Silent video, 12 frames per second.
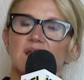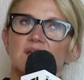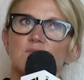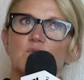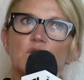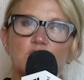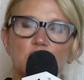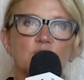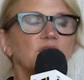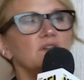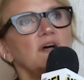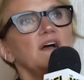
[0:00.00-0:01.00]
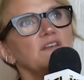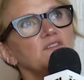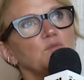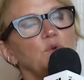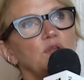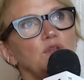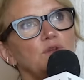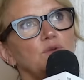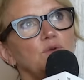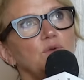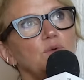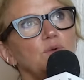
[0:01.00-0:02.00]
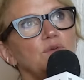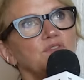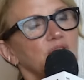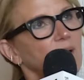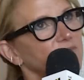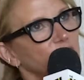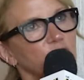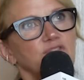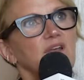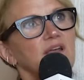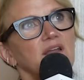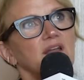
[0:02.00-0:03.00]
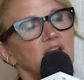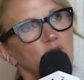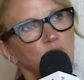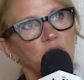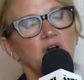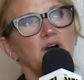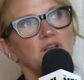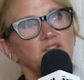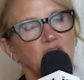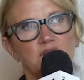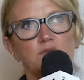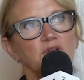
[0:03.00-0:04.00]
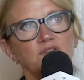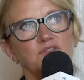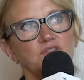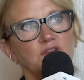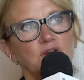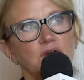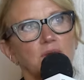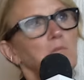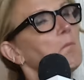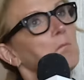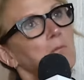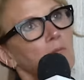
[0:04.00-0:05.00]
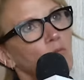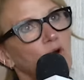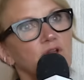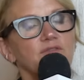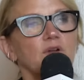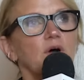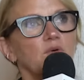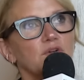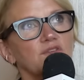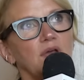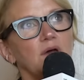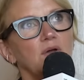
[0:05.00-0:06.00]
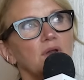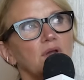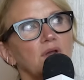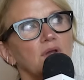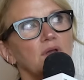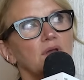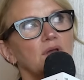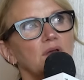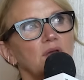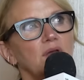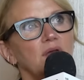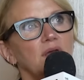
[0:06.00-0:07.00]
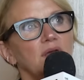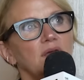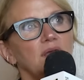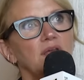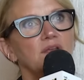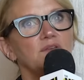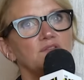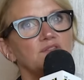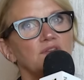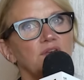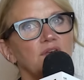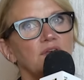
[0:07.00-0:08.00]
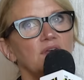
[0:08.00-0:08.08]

And what you realize when you stop for a second and you pause and you consider, what if it all works out, is